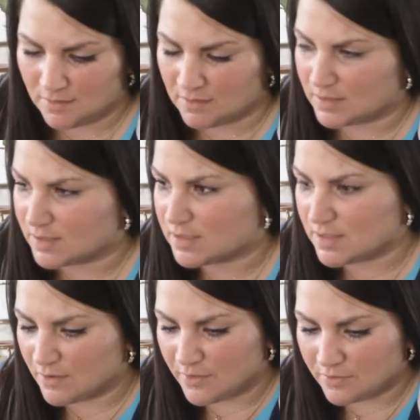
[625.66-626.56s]
There's
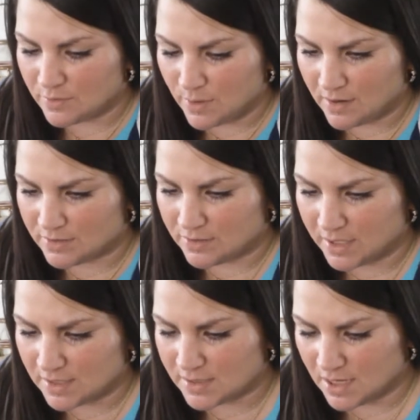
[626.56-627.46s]
stuff everywhere and you
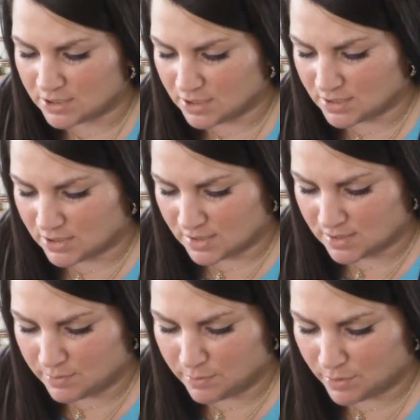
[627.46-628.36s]
can't touch it. It's just to
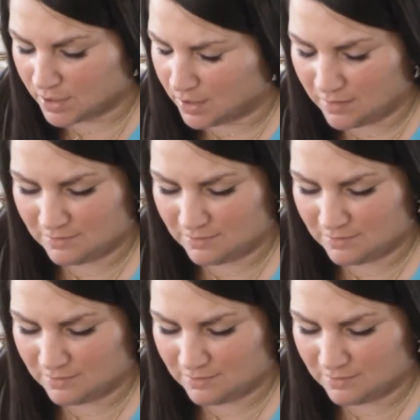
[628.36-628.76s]
be pretty.